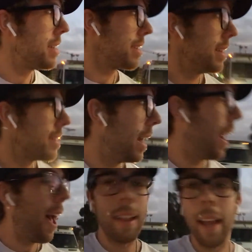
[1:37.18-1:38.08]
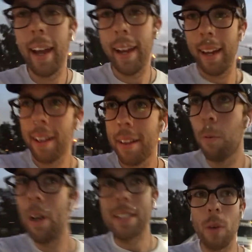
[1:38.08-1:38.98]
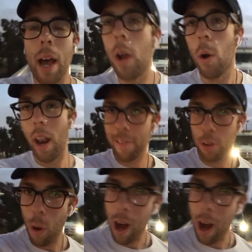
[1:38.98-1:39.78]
distance in LA, which is why no one ever